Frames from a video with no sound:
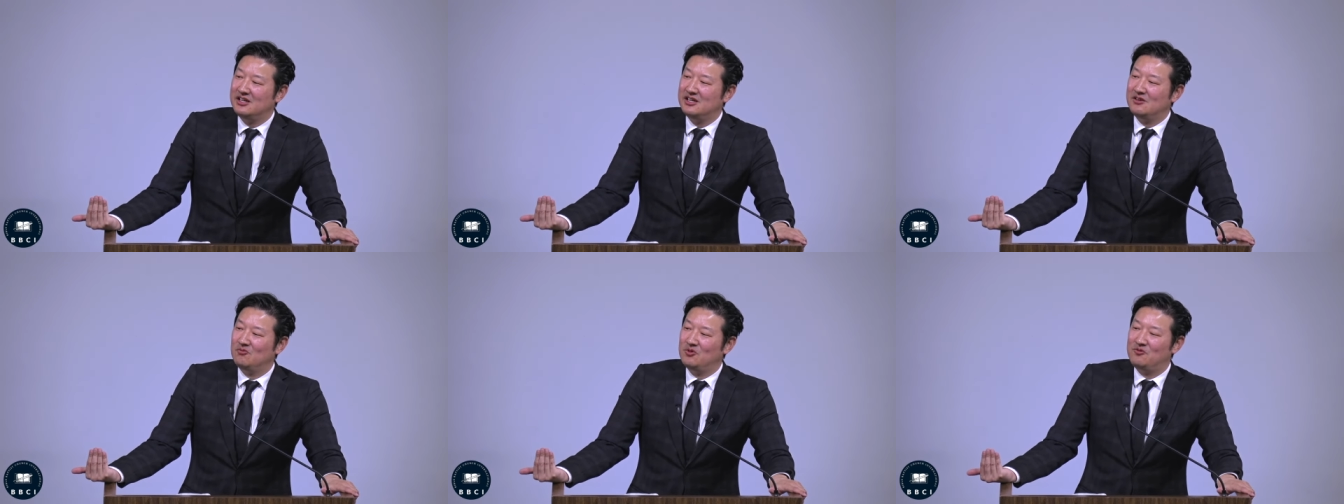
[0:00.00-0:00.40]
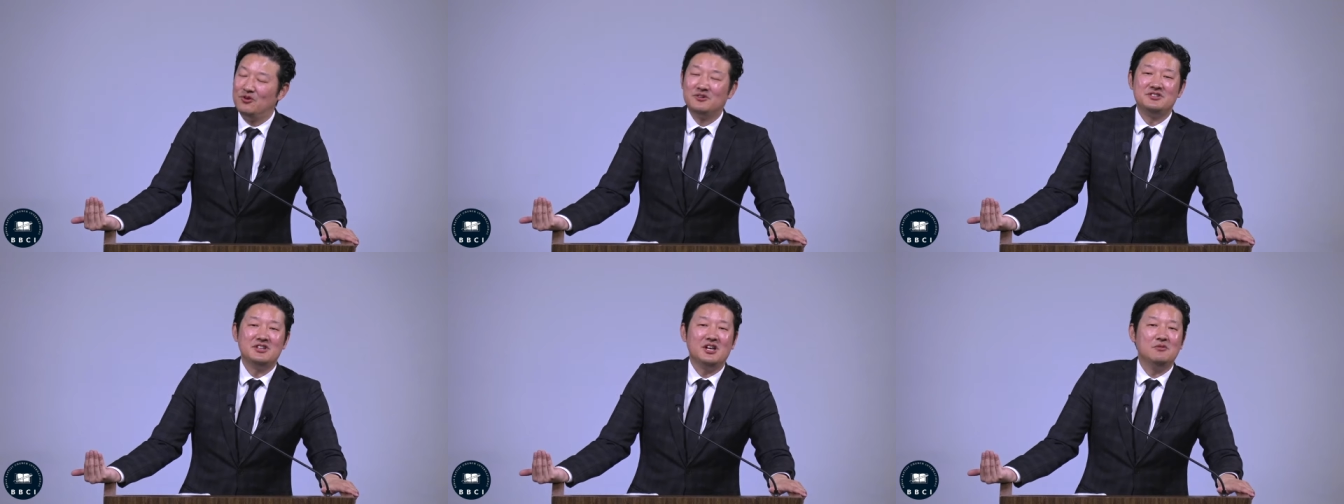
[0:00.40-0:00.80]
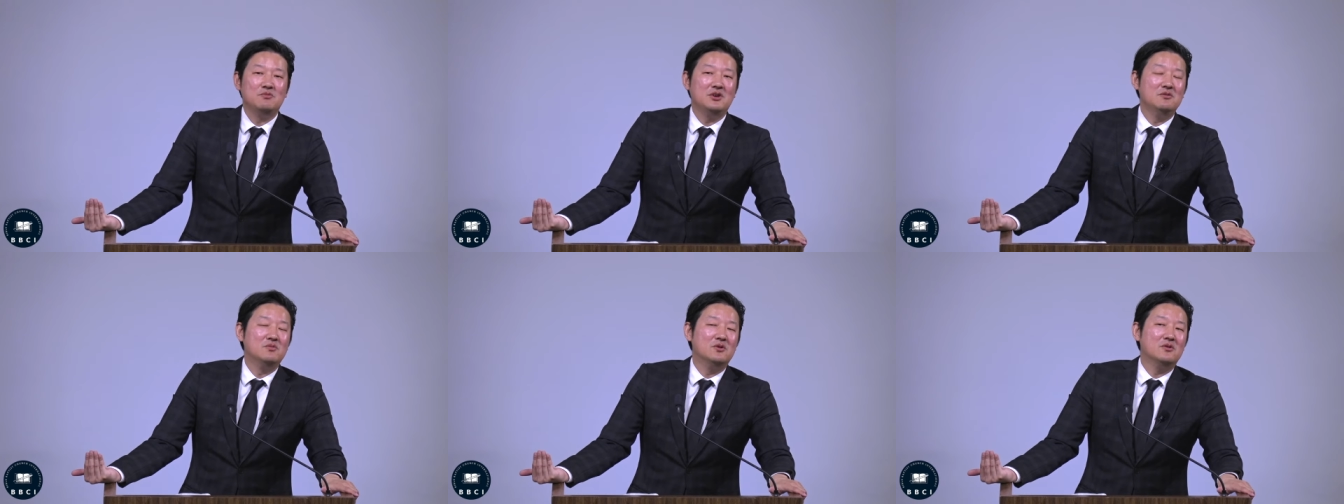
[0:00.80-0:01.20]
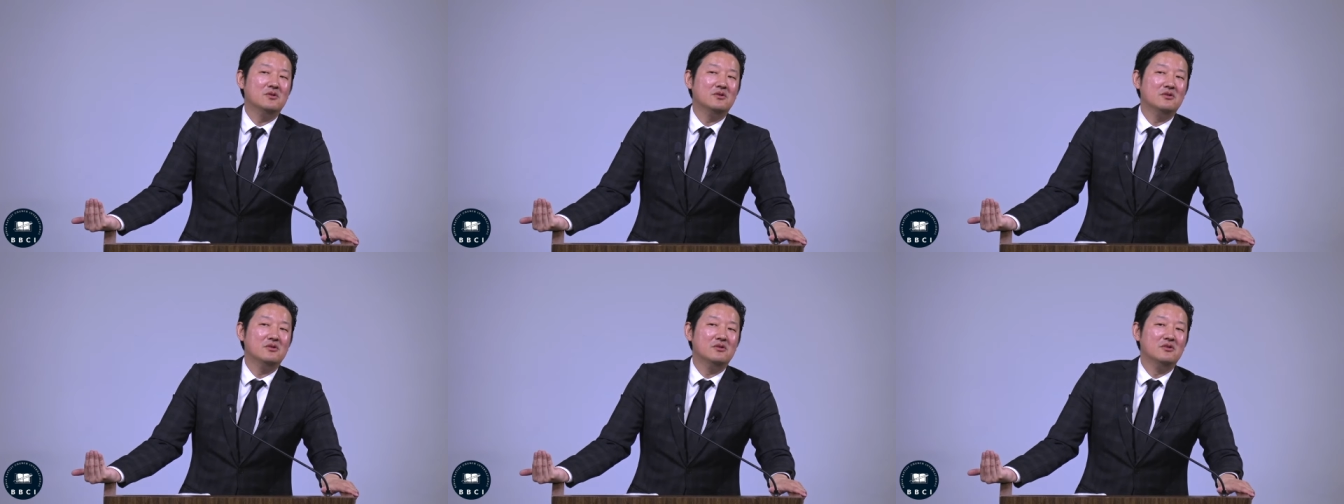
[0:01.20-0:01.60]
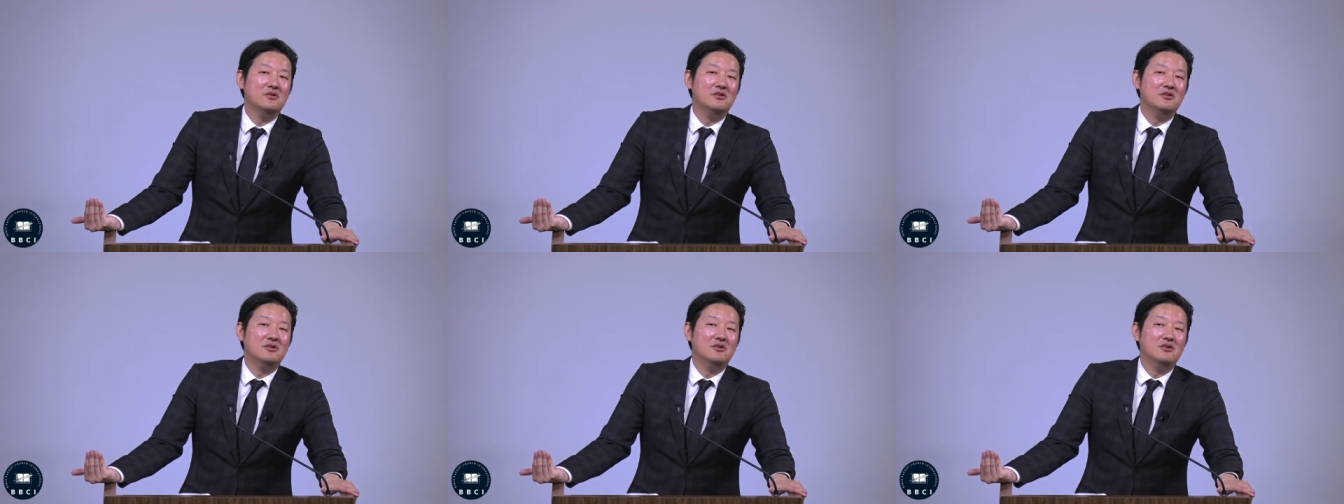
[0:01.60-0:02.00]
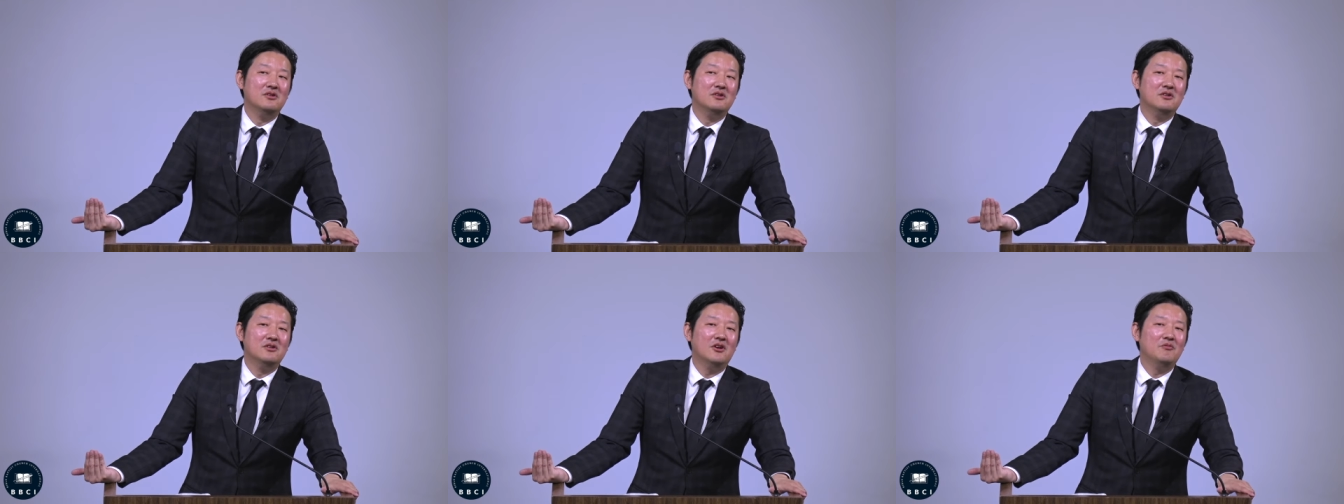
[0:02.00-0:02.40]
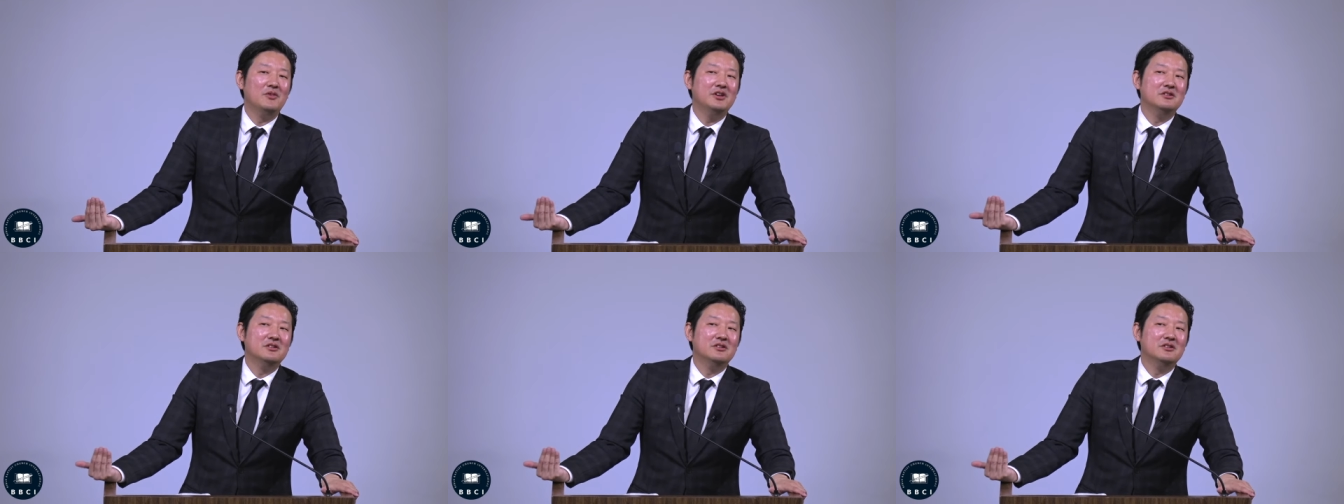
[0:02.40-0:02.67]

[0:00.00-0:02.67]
I mean, if you're saved people, I mean,